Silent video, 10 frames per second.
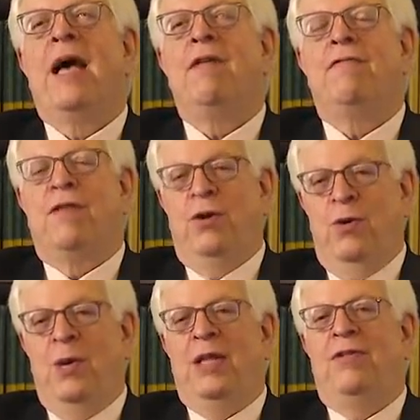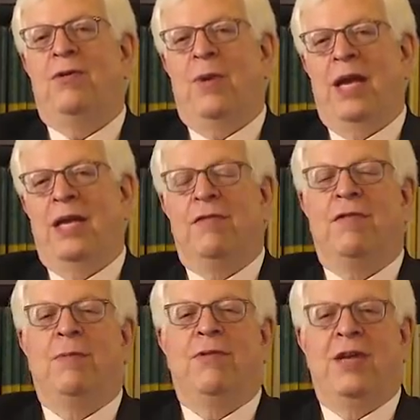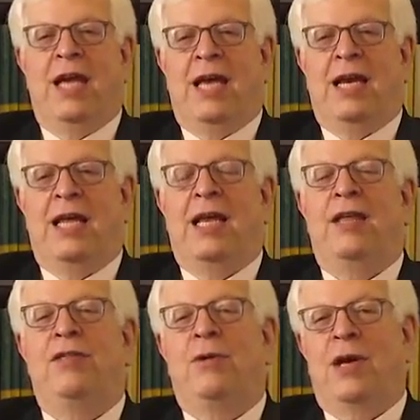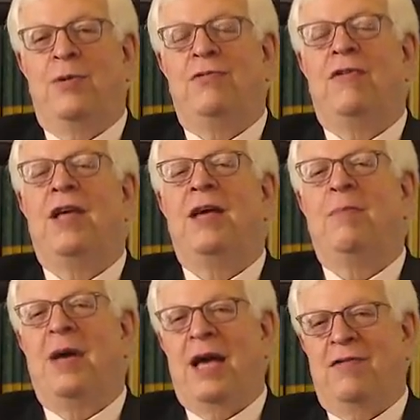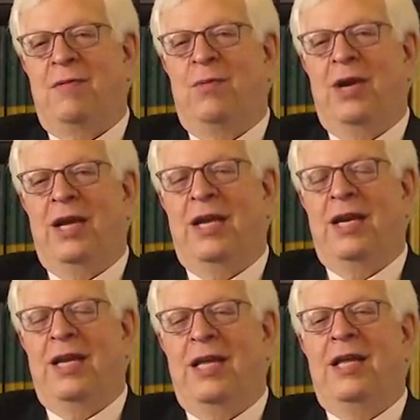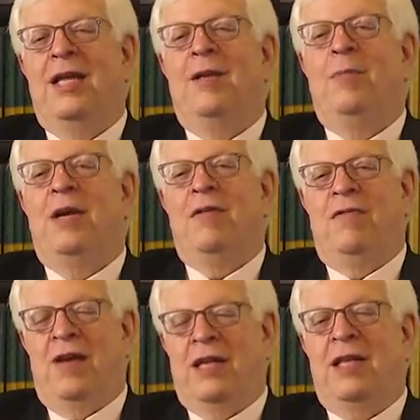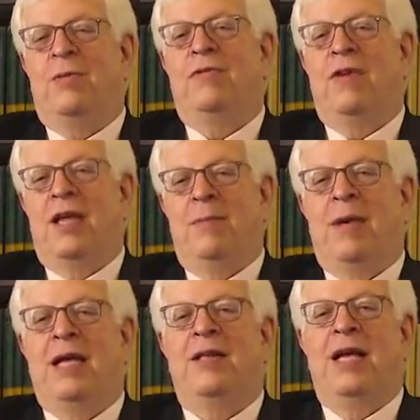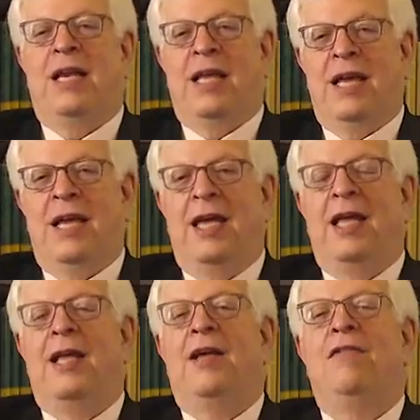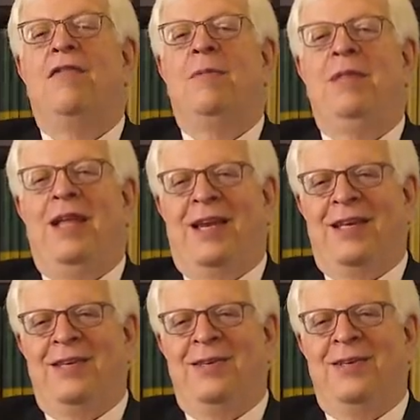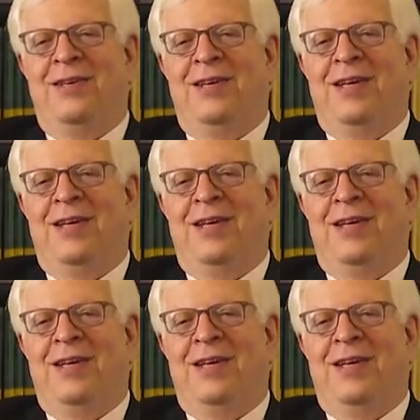I flew into Reagan from Seattle, and I thought I was flying back from Reagan, but in fact I was flying back to L.A. from Dulles.